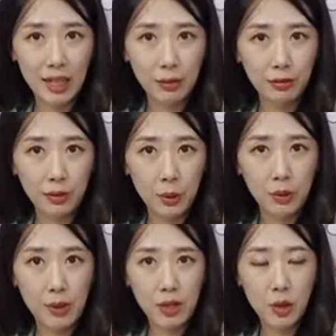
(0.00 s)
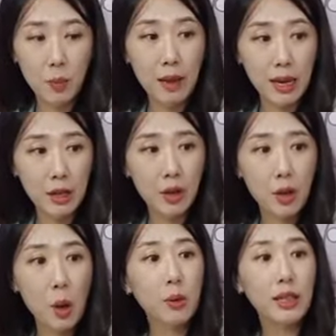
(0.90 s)
I froze my
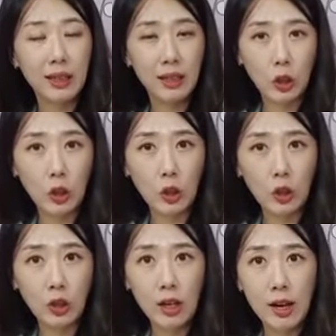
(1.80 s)
tomato here.